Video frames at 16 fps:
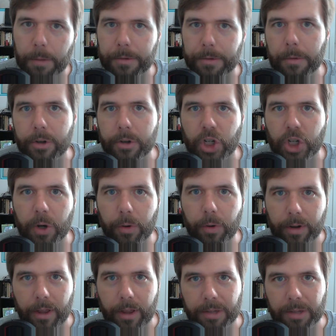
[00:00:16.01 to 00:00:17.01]
So I wanted to
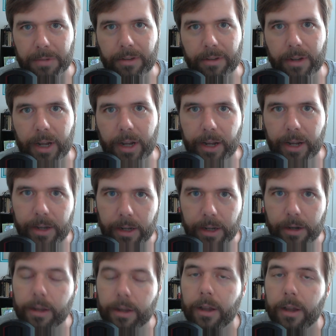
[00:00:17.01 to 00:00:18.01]
share kind of some things that I
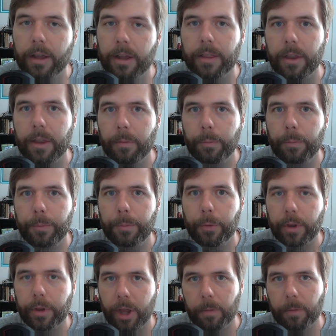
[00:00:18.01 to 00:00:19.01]
did that
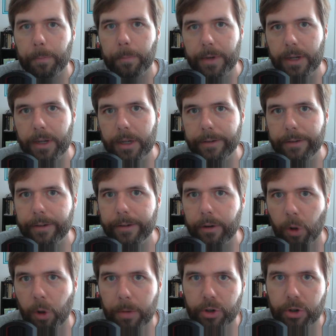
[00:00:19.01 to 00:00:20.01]
really helped me
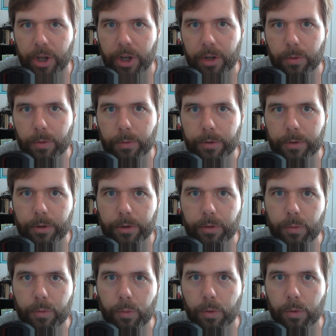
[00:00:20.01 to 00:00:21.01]
grow my channel
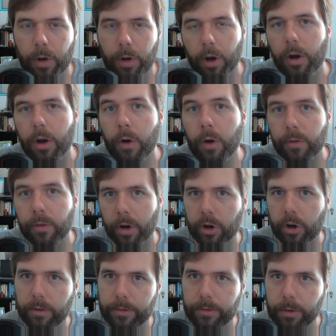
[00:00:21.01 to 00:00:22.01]
to over
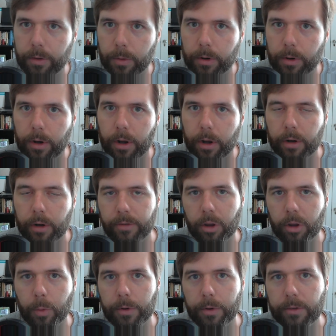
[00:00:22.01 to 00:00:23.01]
100
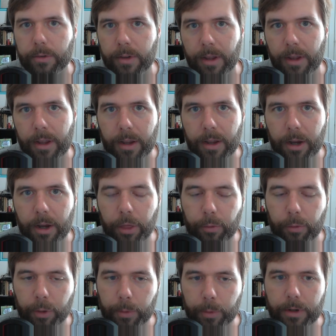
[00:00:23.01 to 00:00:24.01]
followers in
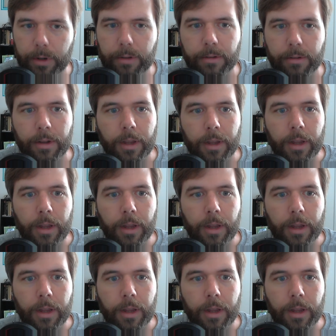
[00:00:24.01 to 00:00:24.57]
3 weeks.